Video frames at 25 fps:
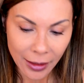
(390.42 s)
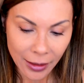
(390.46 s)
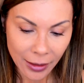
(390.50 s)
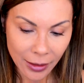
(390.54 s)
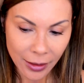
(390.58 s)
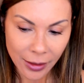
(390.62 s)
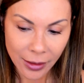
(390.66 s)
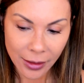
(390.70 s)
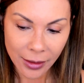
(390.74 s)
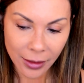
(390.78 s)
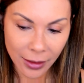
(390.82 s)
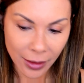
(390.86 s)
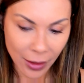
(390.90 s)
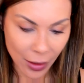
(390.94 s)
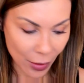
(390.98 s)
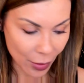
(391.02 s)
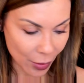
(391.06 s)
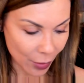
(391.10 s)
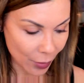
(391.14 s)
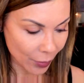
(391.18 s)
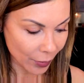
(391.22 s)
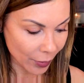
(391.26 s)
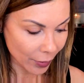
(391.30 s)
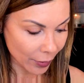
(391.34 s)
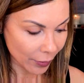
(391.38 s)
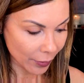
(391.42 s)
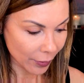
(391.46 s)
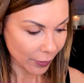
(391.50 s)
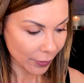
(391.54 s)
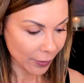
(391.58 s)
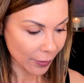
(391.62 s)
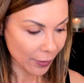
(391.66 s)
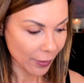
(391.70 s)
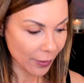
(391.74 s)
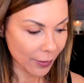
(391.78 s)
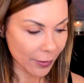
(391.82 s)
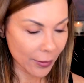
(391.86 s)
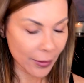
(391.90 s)
So
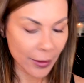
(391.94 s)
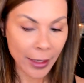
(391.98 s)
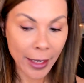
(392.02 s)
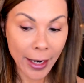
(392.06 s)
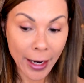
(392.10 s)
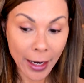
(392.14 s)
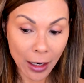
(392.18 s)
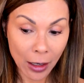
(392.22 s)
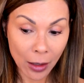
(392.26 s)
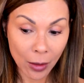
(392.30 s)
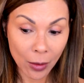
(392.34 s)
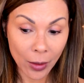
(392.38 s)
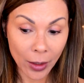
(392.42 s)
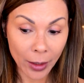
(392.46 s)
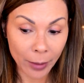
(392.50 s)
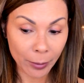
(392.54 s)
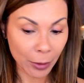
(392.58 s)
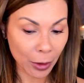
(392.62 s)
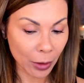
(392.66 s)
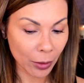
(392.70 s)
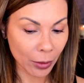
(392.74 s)
now I'm